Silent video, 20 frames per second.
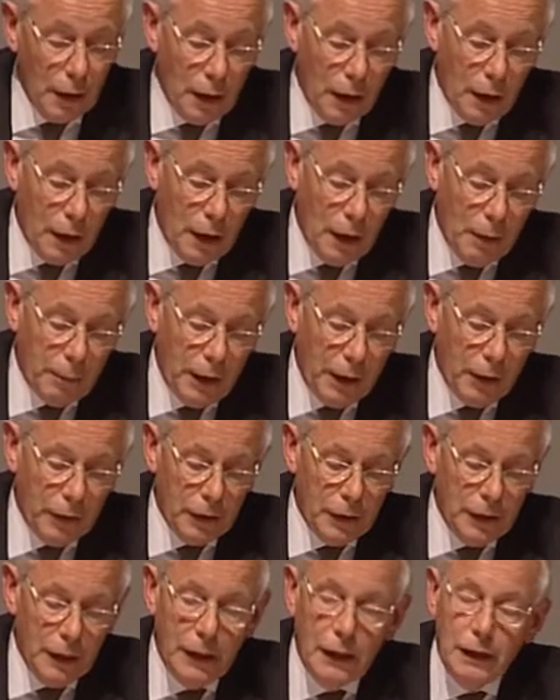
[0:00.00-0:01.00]
about
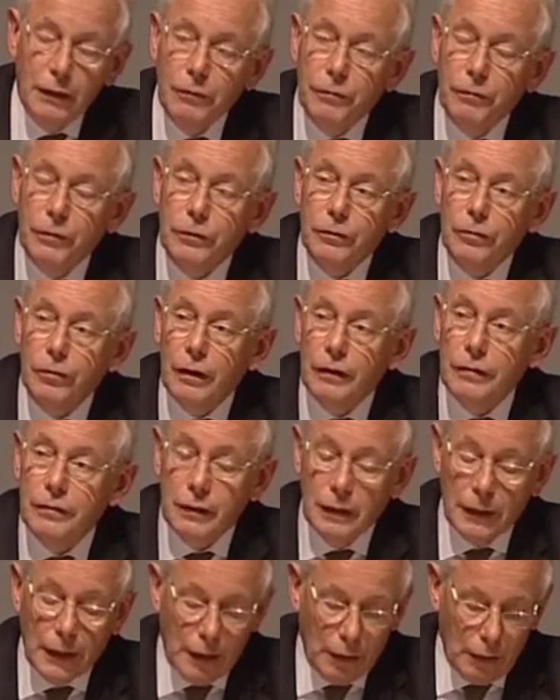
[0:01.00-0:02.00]
the need for
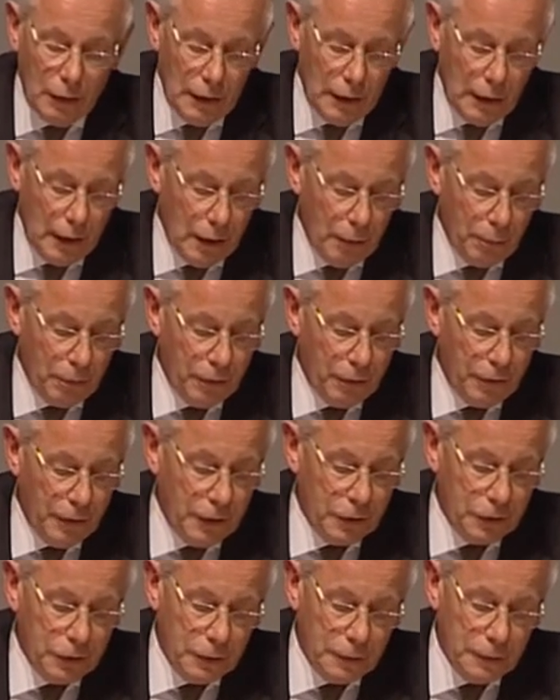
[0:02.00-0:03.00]
trust in our
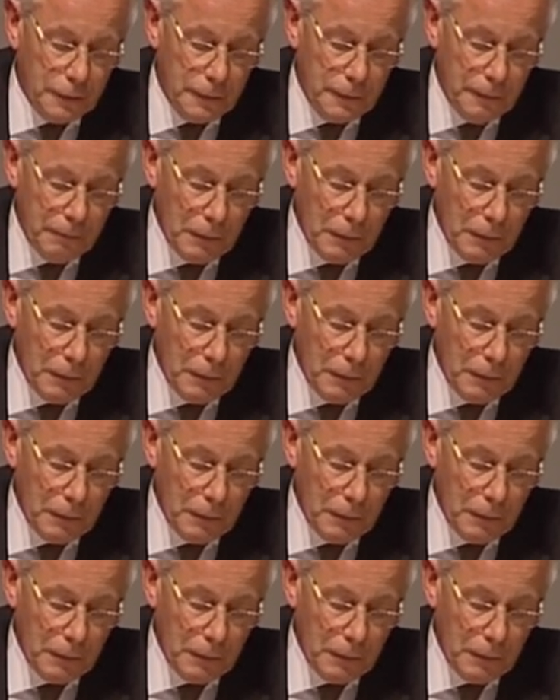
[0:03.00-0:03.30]
profession.